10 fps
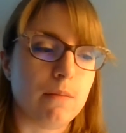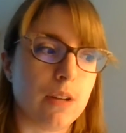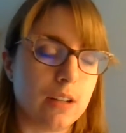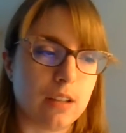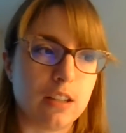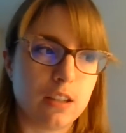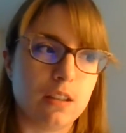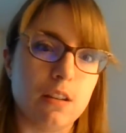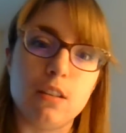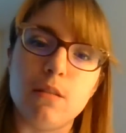because that's
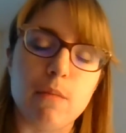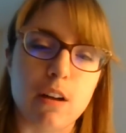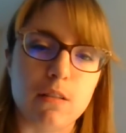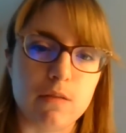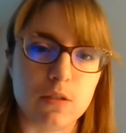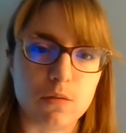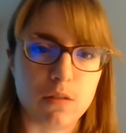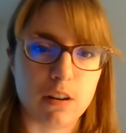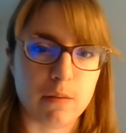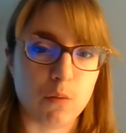the model of the
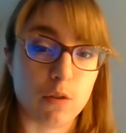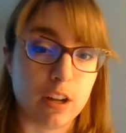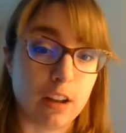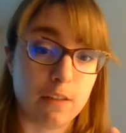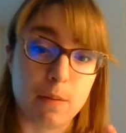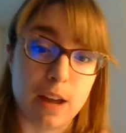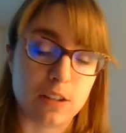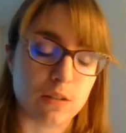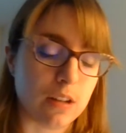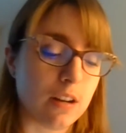school that I've been working at for the
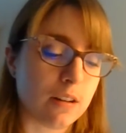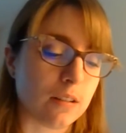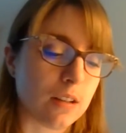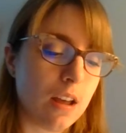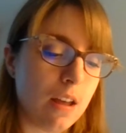past 2 years.